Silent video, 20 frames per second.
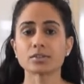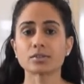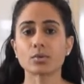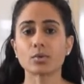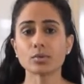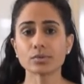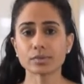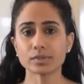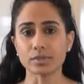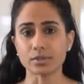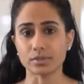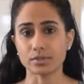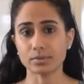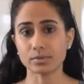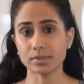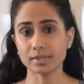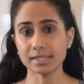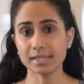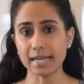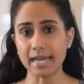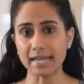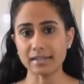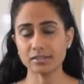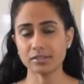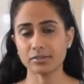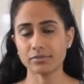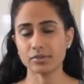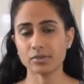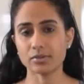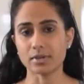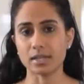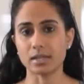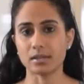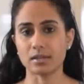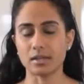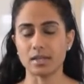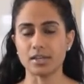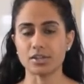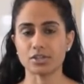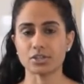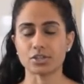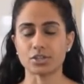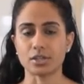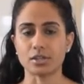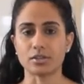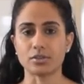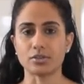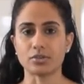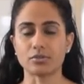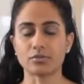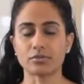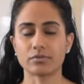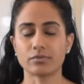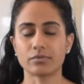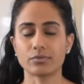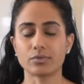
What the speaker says: Also, towards the end of your inhalation, you'll